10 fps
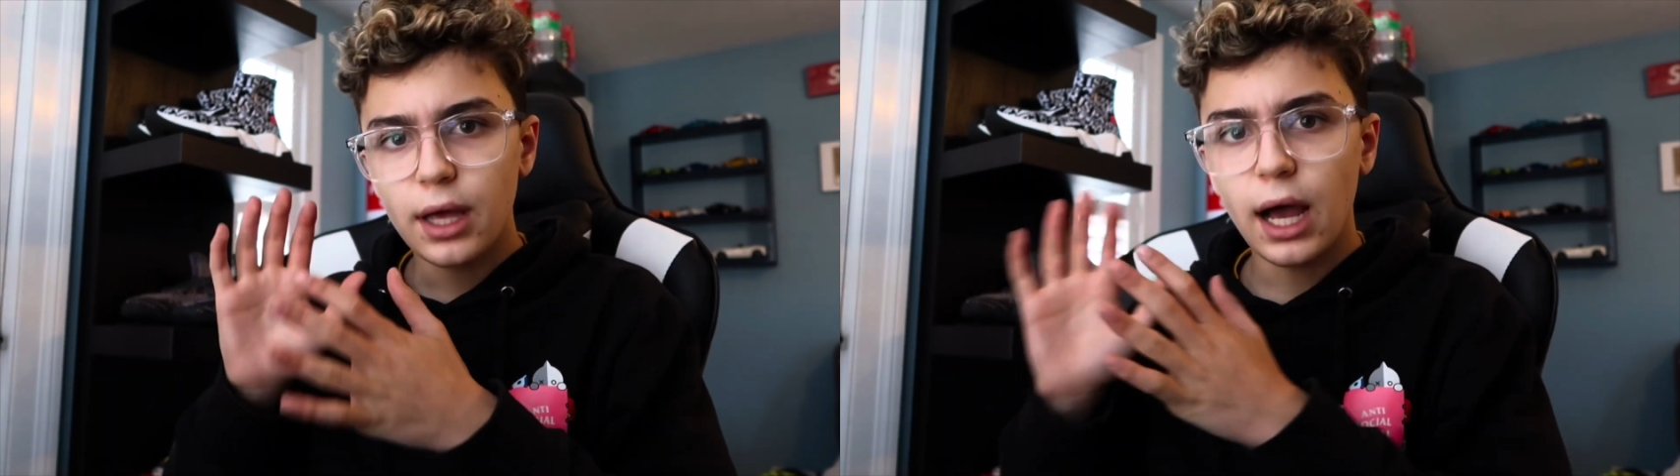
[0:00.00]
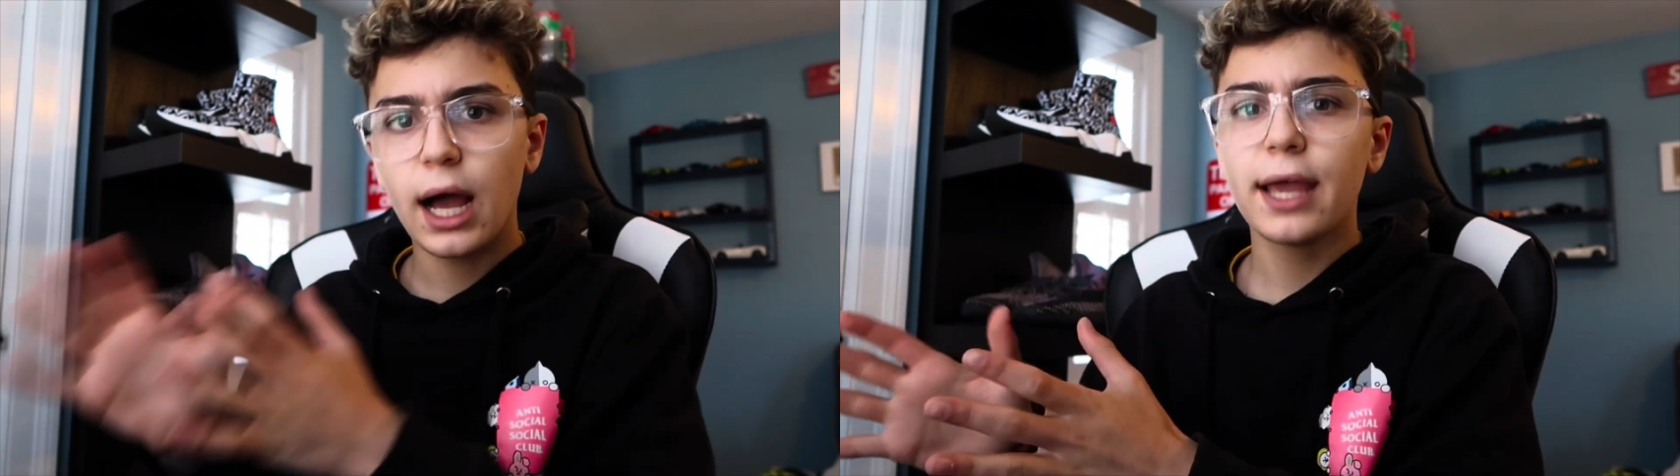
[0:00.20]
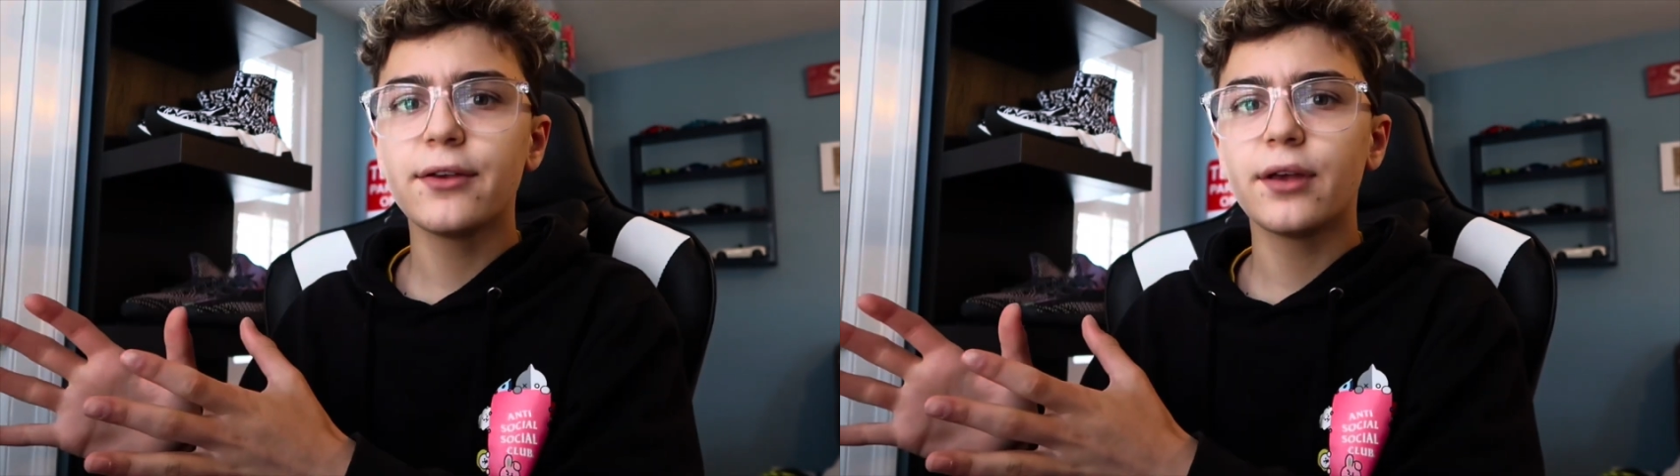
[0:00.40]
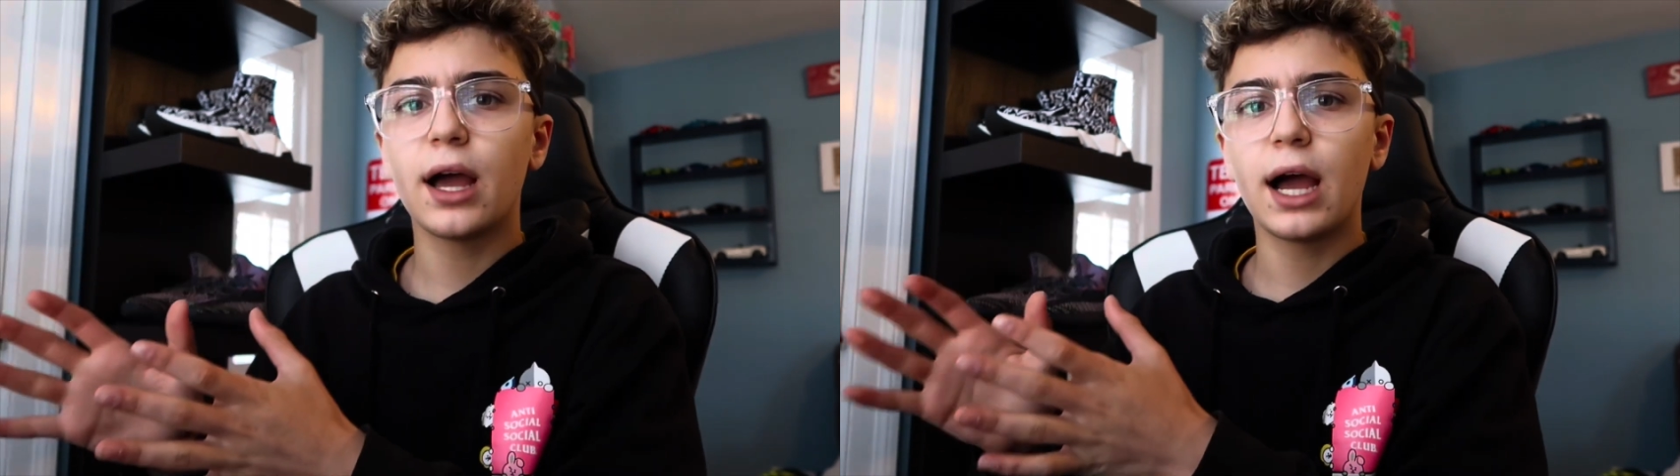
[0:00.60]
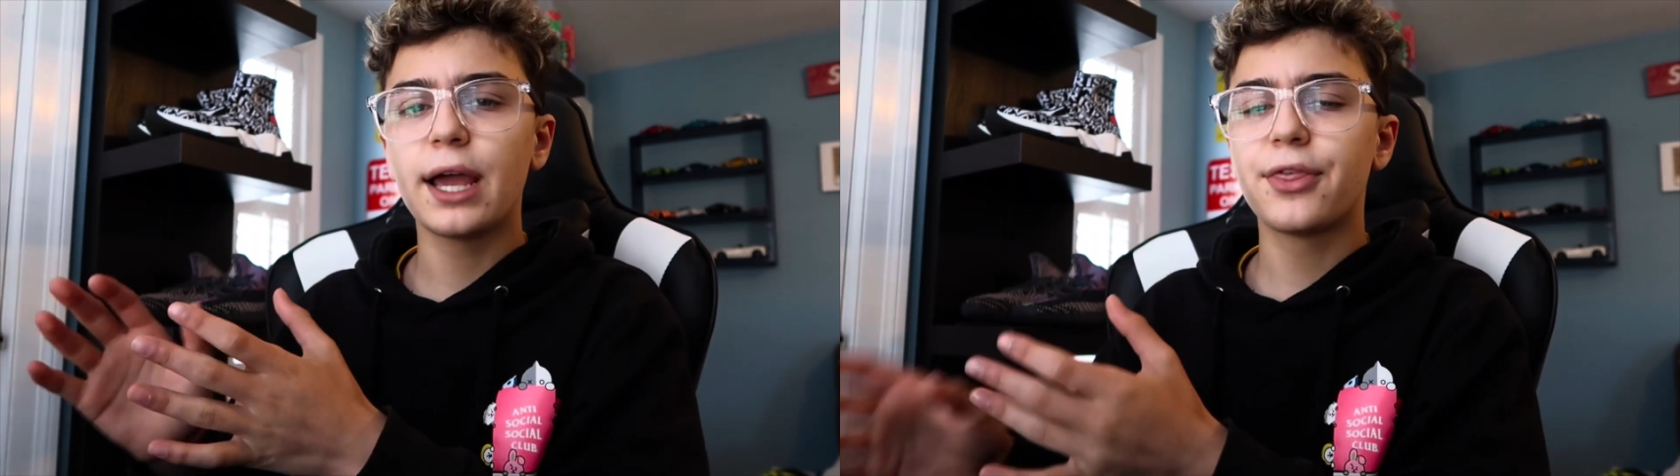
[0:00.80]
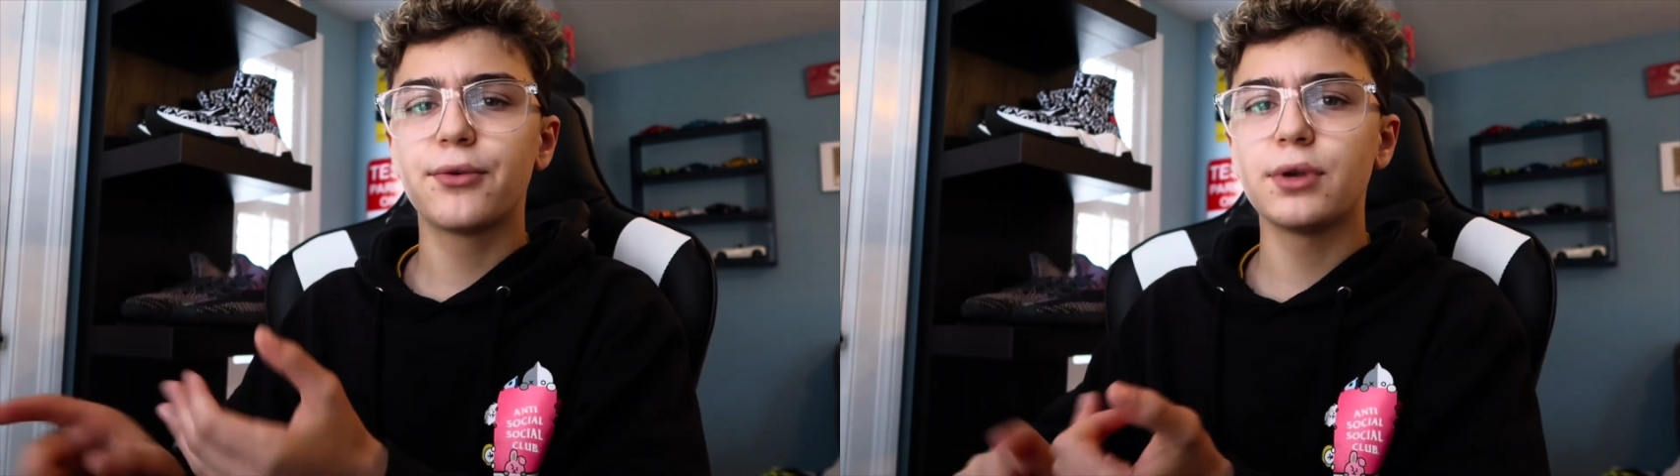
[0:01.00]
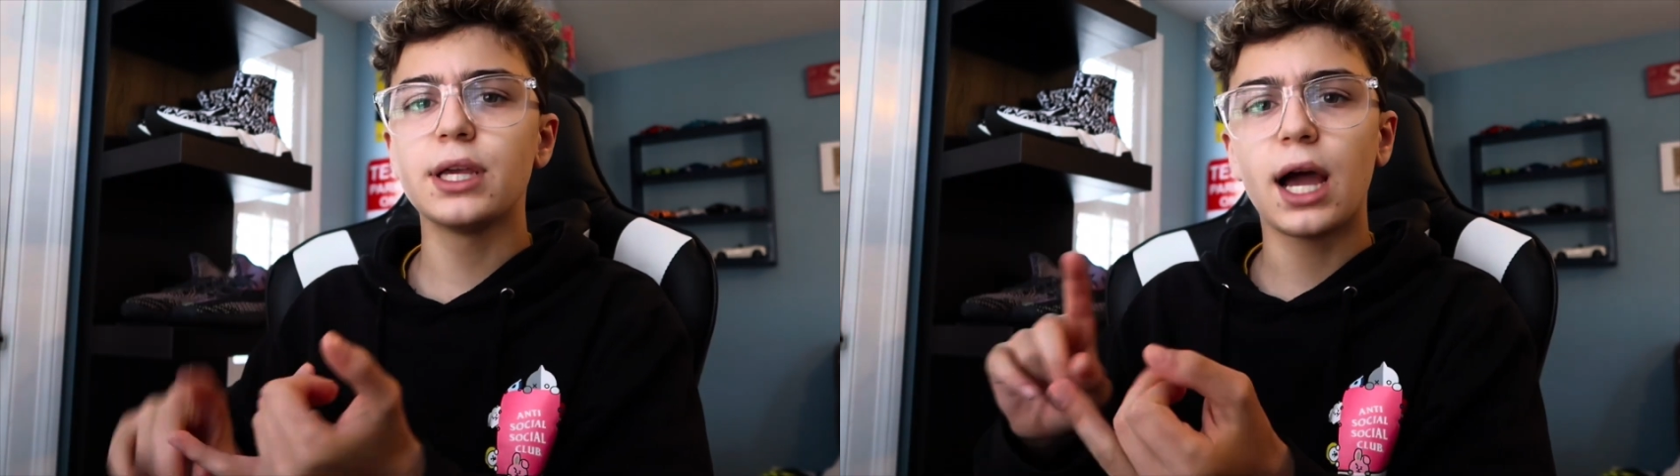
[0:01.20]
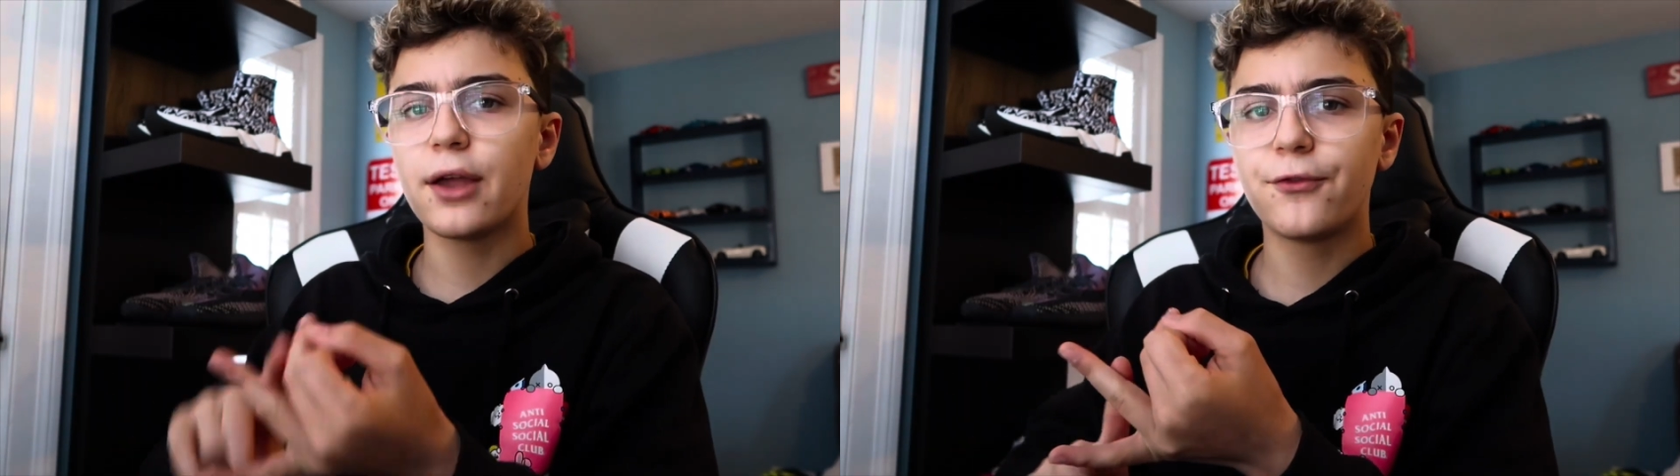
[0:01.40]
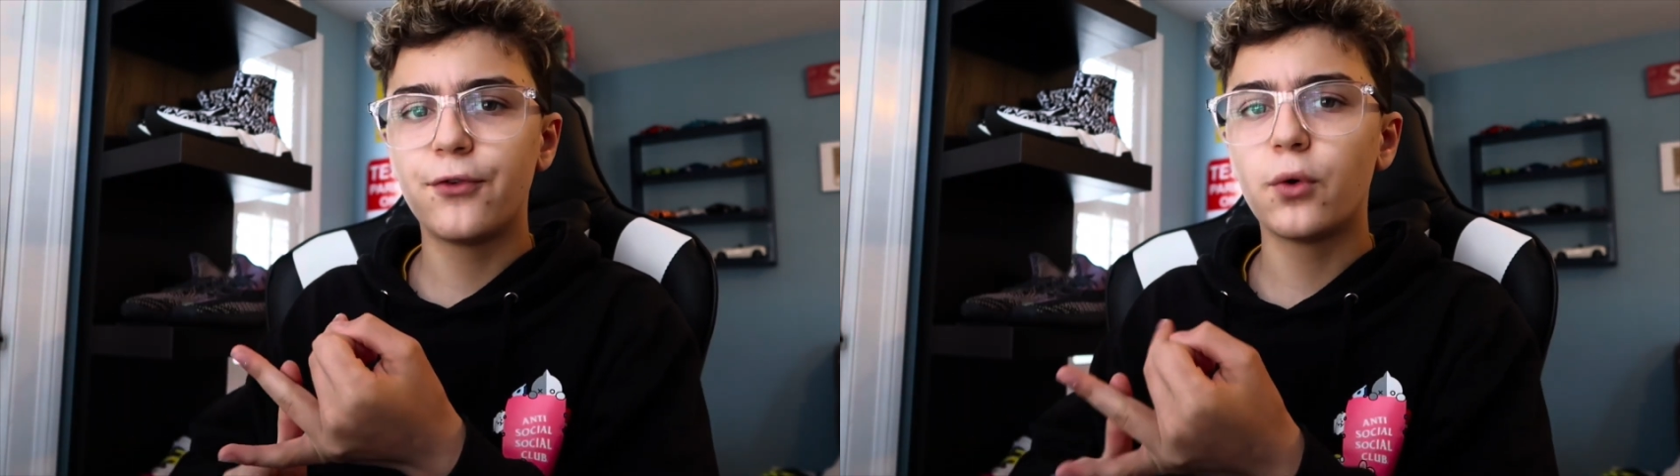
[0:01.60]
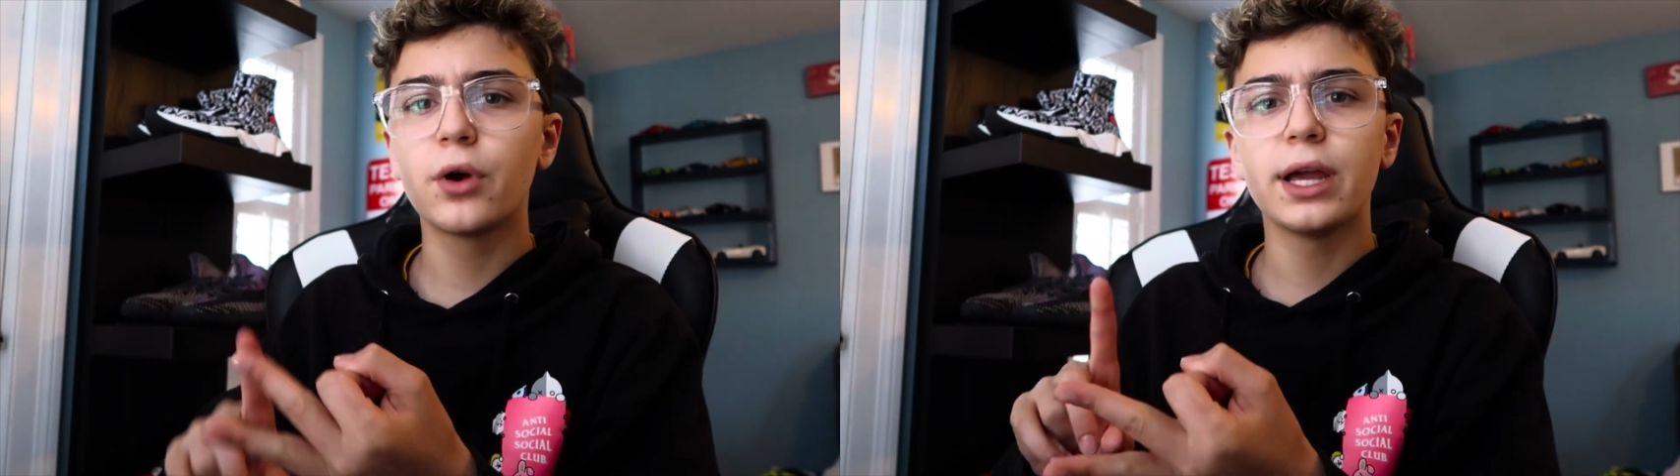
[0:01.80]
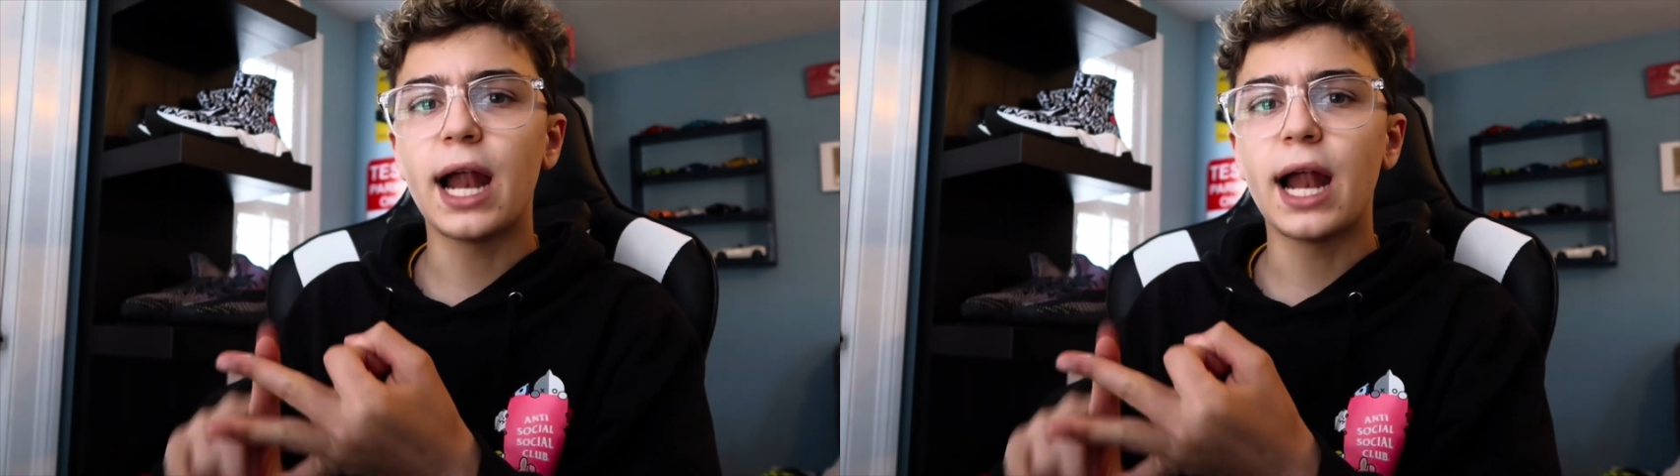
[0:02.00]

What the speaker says: i3, i4,